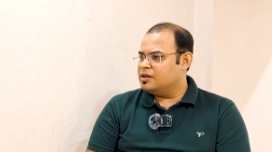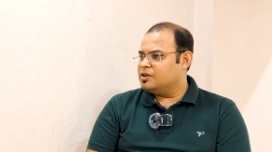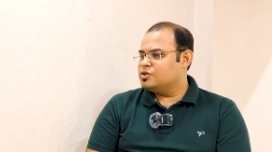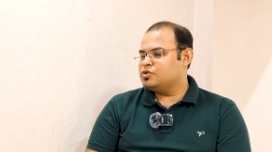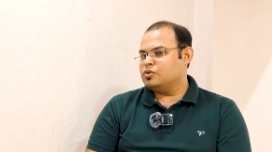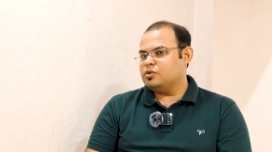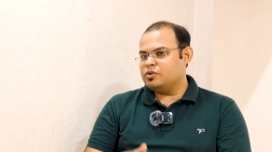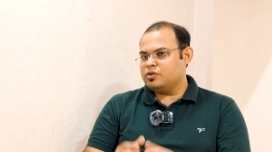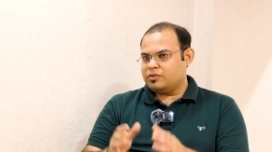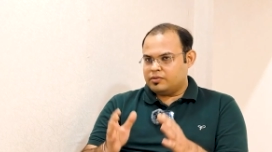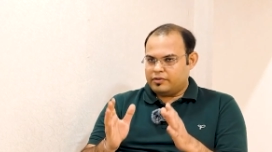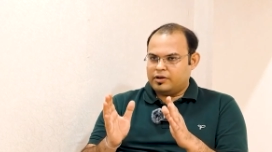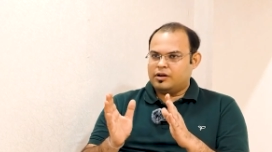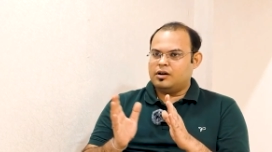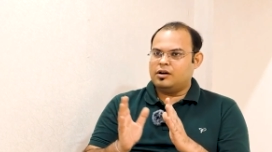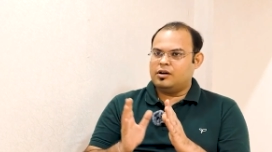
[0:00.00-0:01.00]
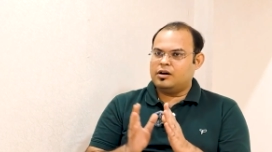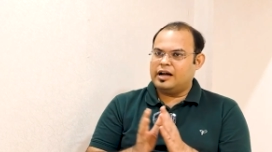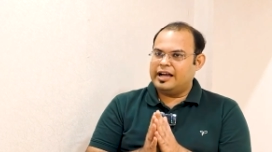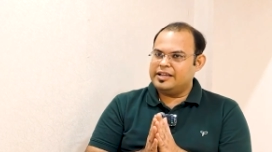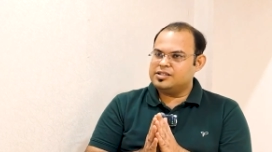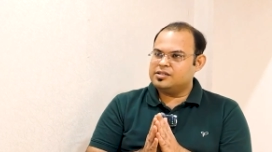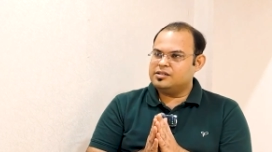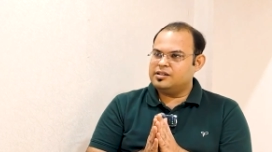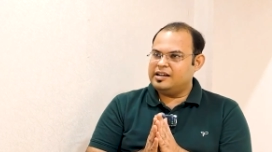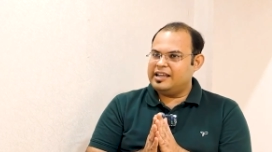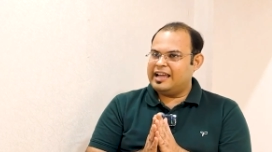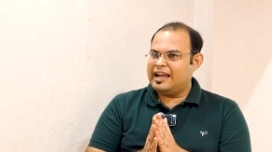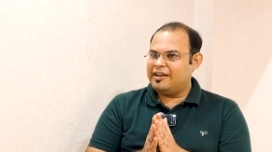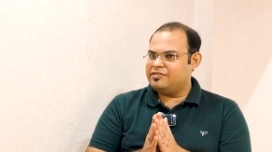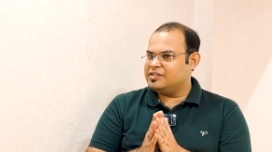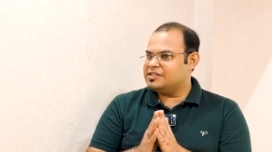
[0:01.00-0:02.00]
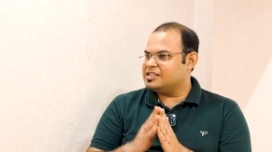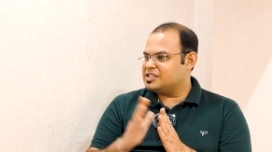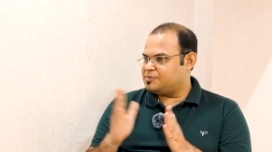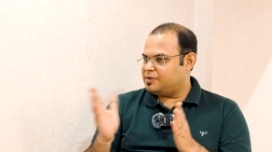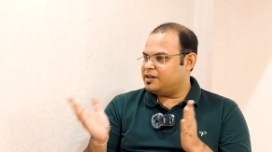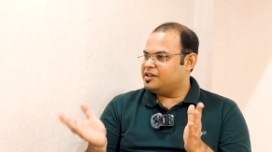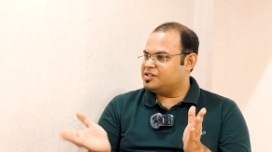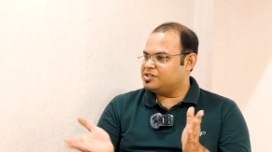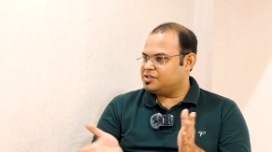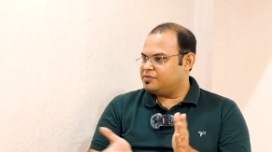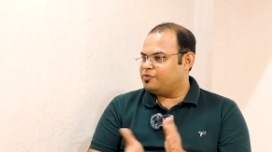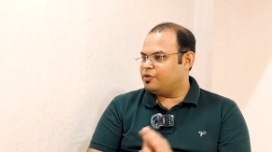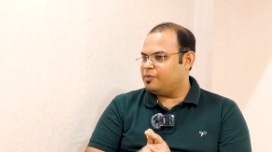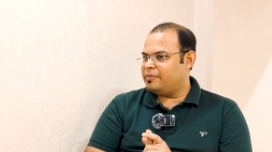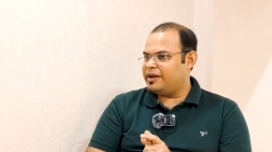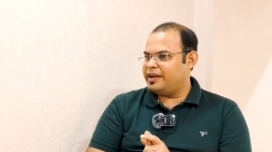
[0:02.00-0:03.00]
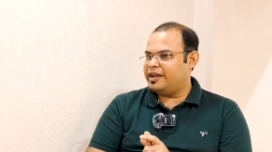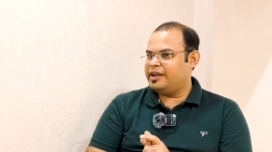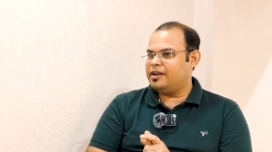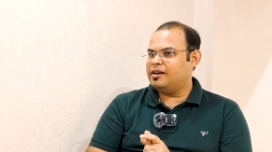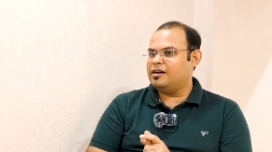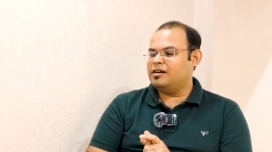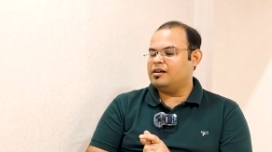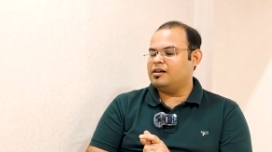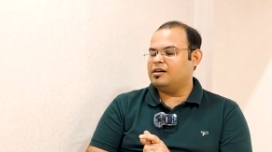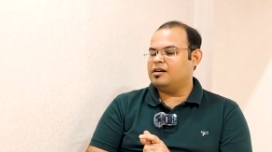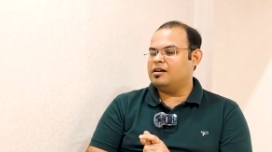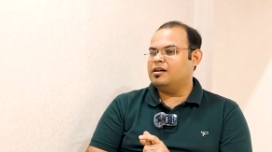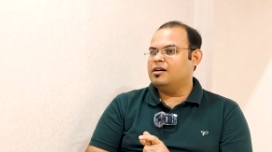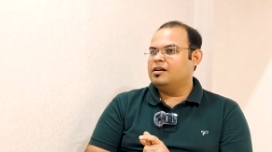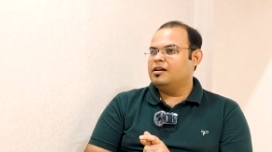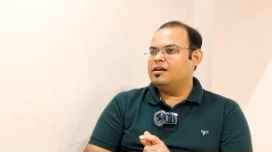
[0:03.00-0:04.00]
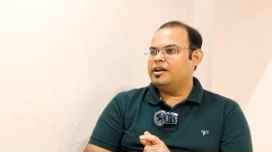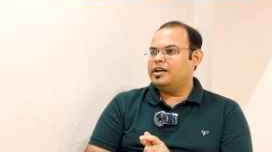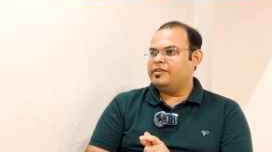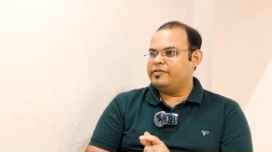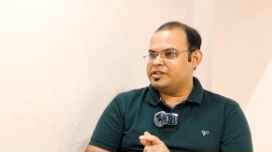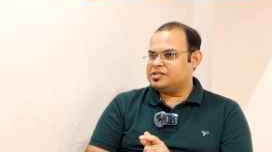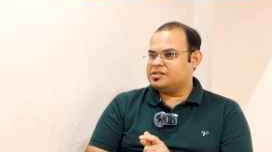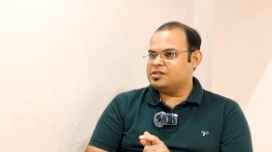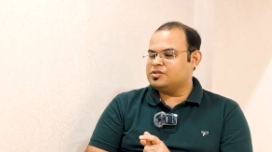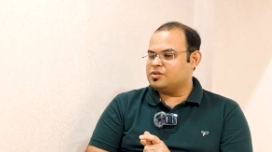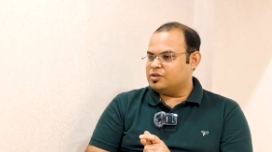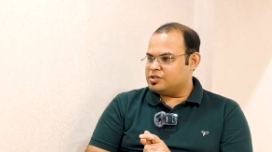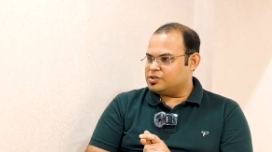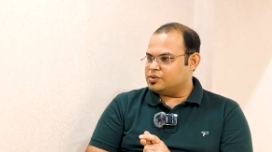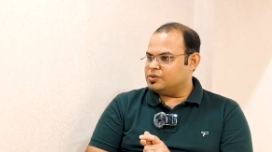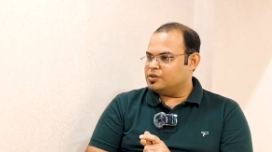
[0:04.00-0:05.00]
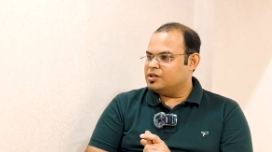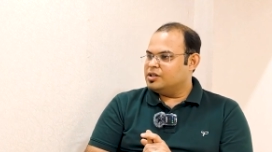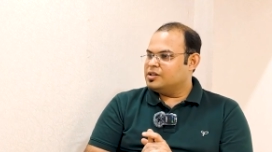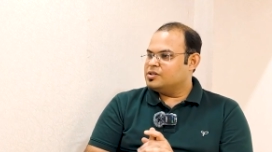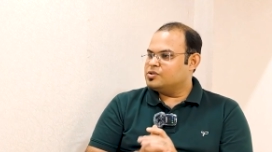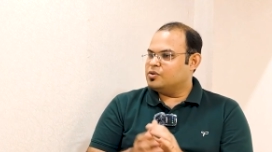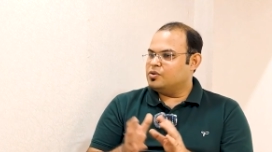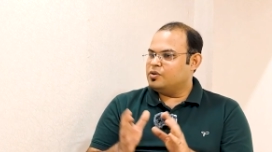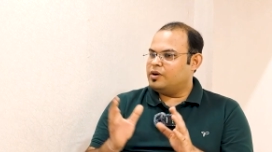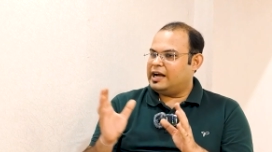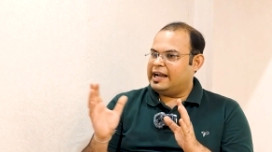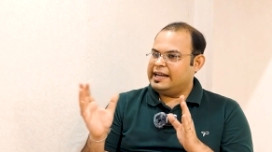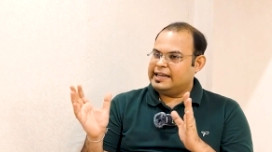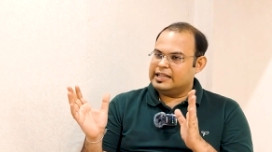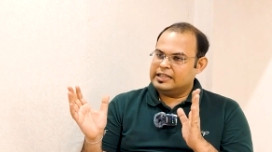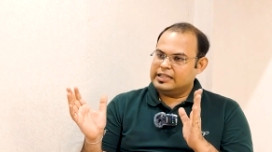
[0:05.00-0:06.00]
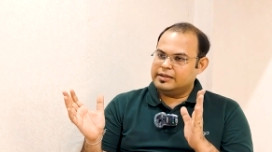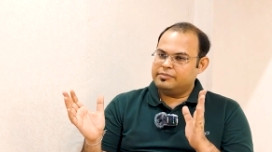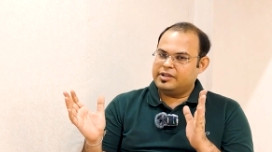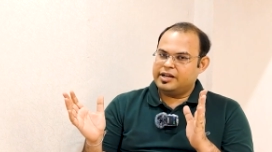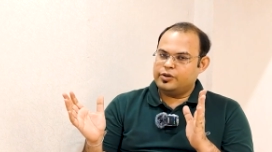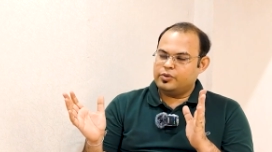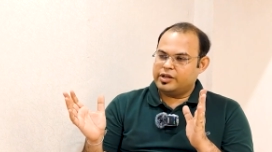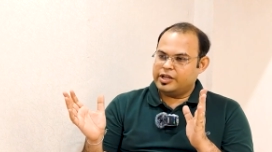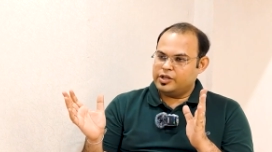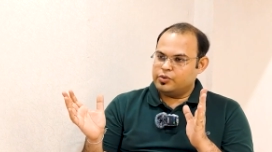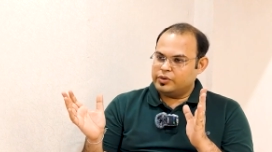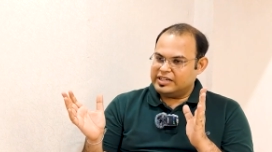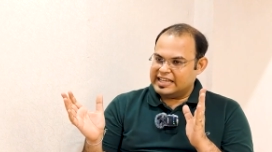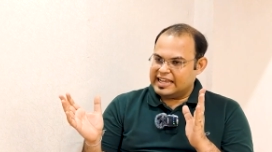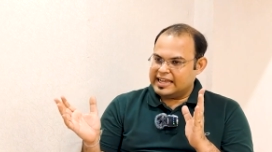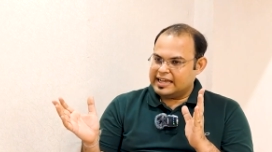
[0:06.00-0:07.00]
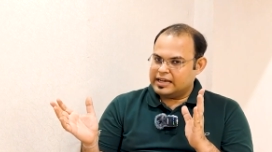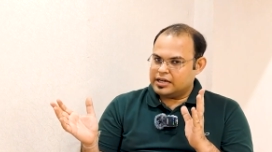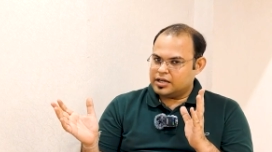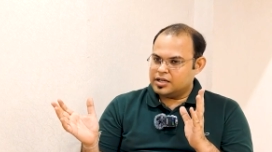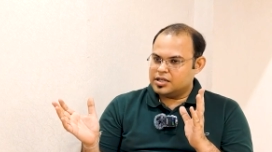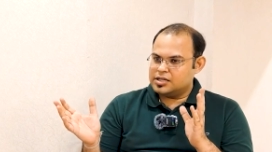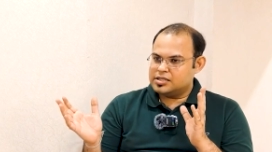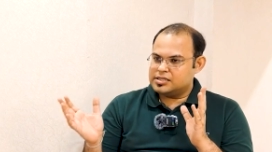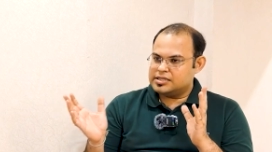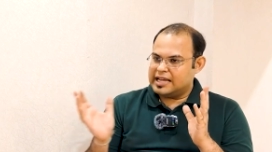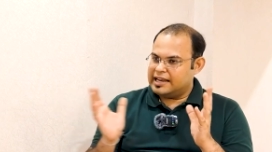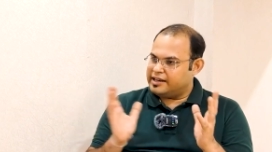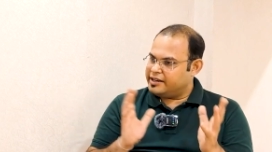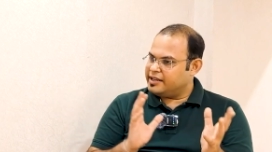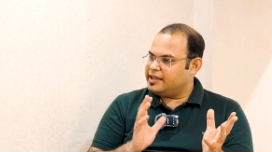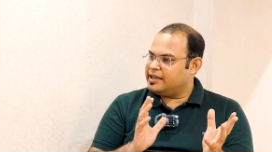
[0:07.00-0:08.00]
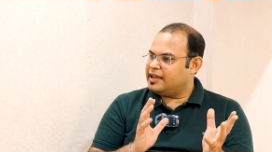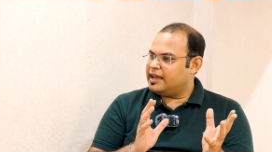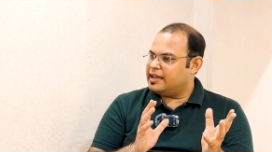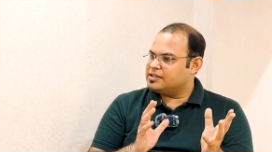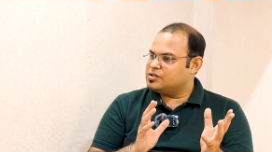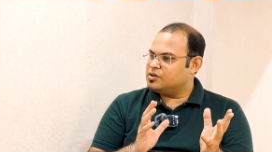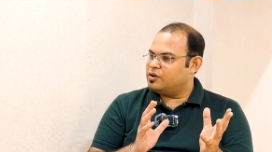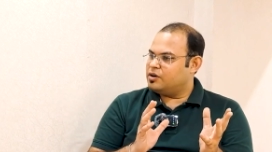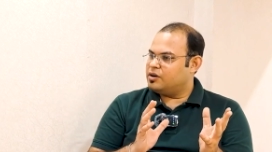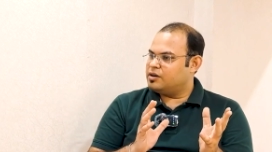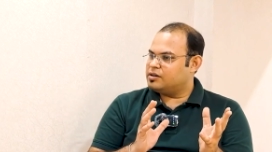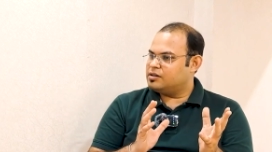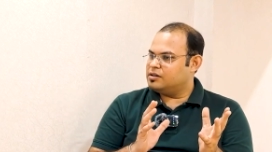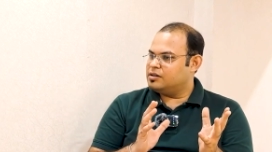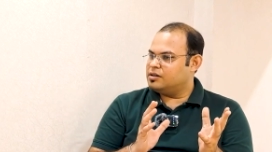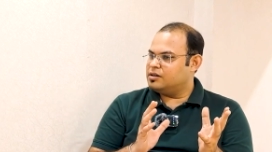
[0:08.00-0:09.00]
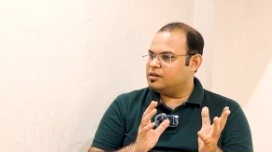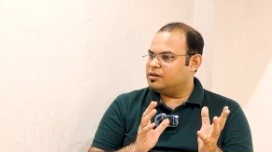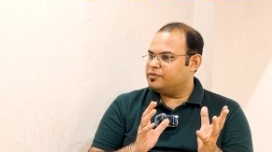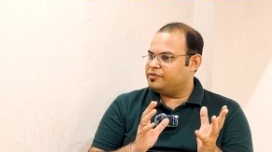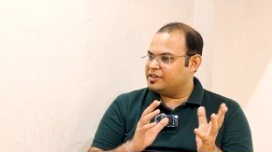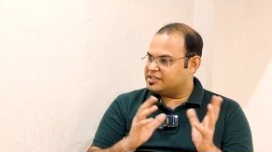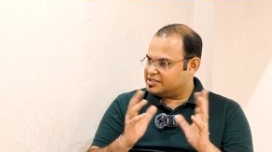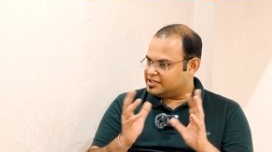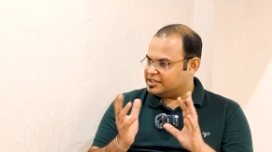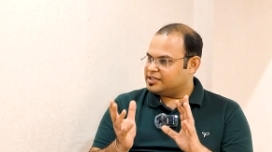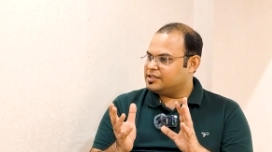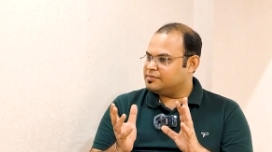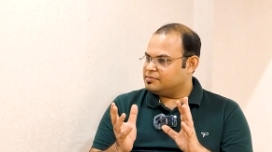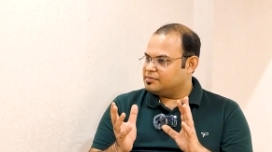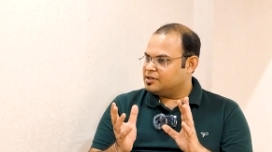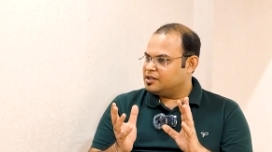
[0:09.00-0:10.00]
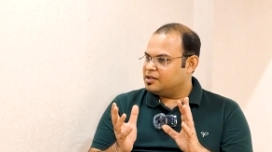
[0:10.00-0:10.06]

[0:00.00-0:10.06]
So I generally have this explanation for my investors also. So I tell them that, okay, you take salary as your fixed income